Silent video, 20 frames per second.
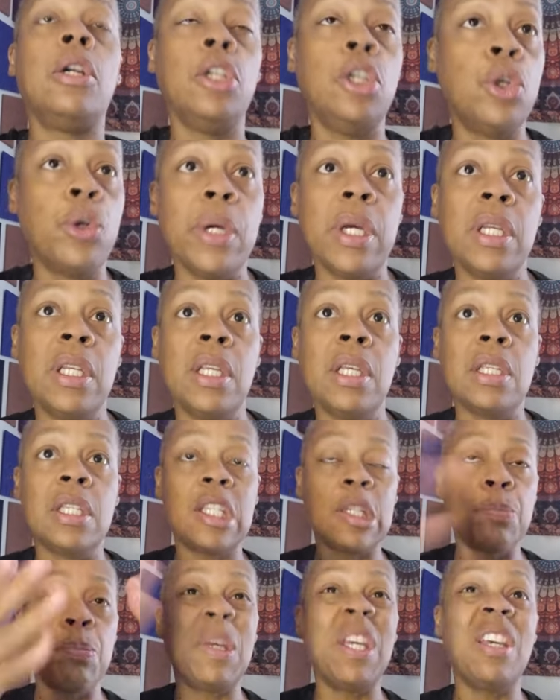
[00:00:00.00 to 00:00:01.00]
You're in this
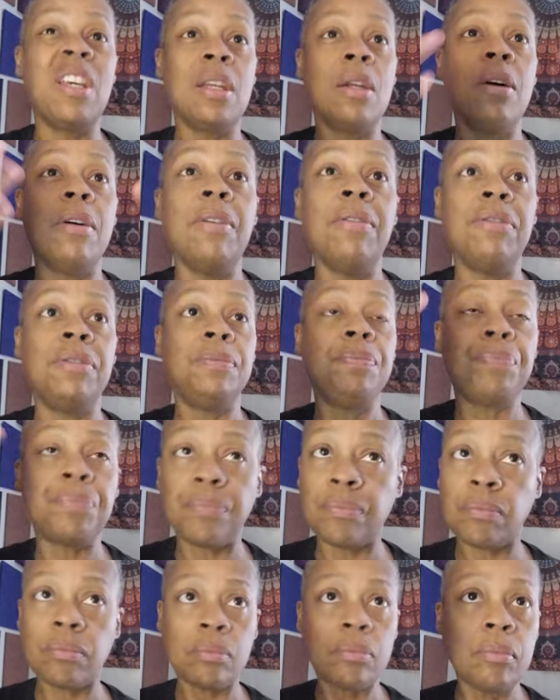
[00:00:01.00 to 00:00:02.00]
spin of,
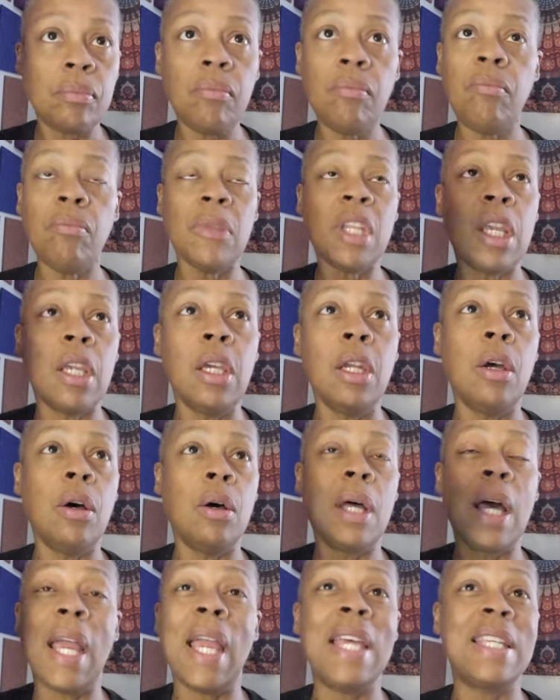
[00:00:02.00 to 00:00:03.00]
you
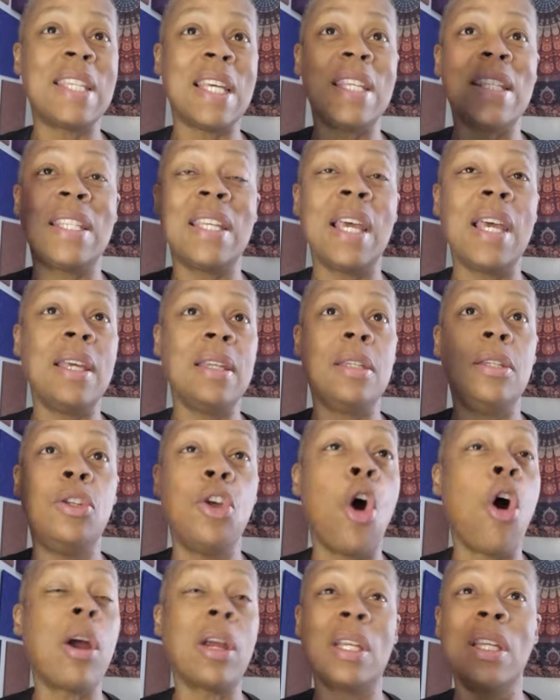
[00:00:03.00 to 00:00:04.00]
know, as I said,
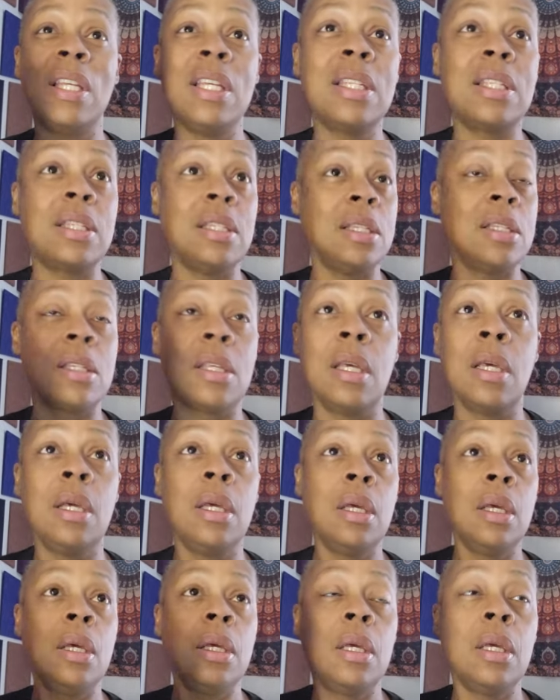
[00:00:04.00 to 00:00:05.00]
darkness
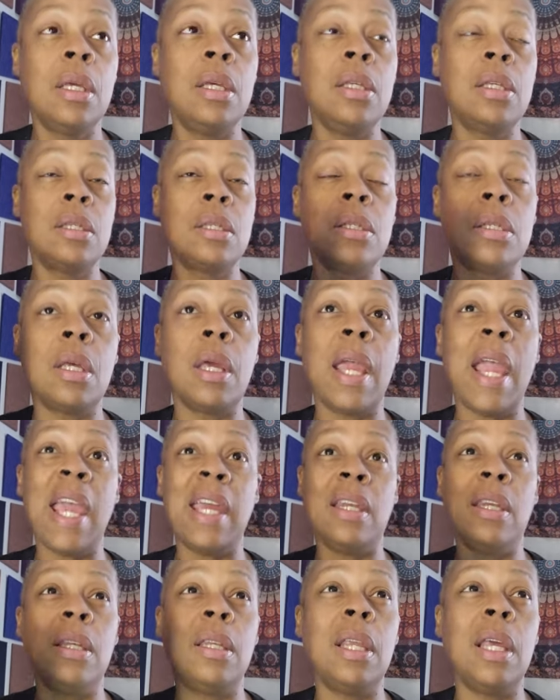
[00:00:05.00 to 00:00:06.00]
is
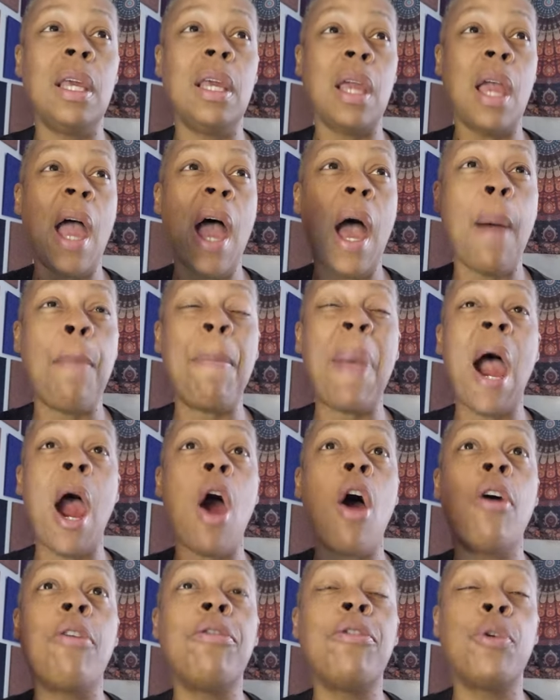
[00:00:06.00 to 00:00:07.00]
a
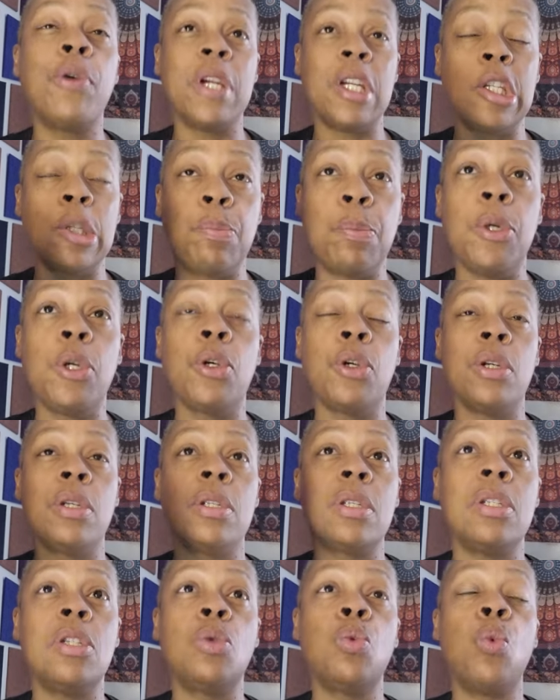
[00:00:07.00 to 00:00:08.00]
powerful
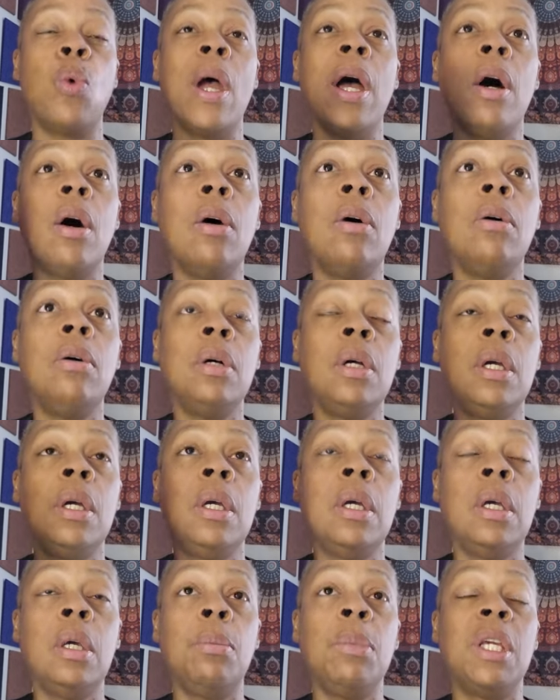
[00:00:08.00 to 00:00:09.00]
experience as well,
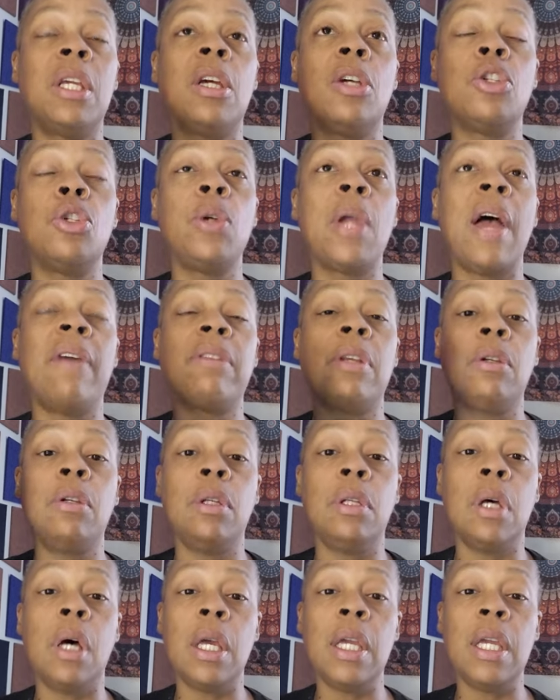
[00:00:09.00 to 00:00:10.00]
because you have
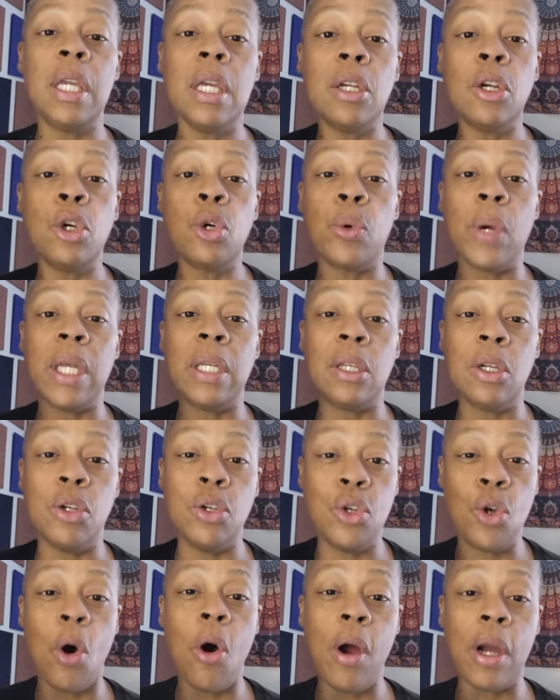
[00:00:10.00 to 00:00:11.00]
to integrate the
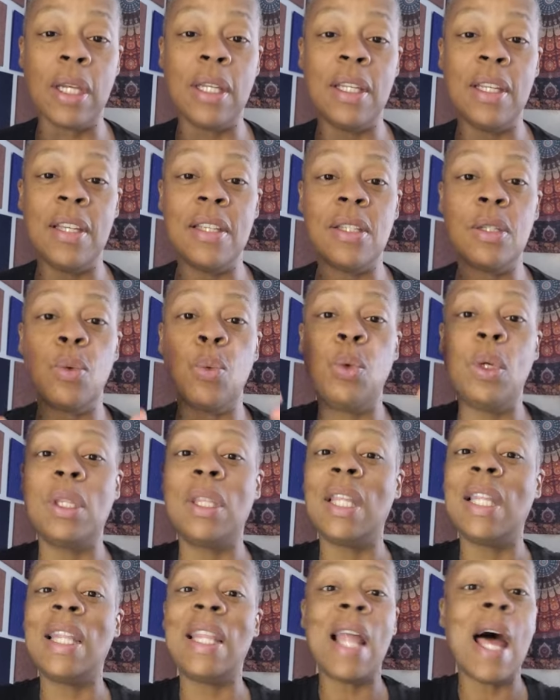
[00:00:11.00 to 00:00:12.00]
darkness
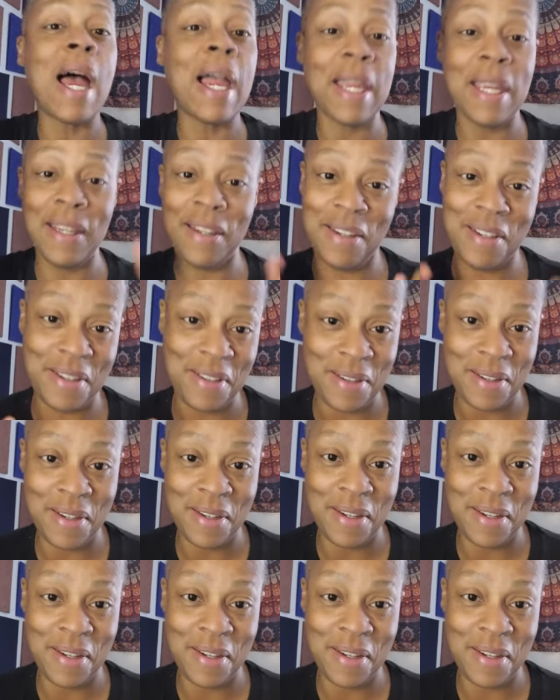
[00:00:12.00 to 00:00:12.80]
with the light.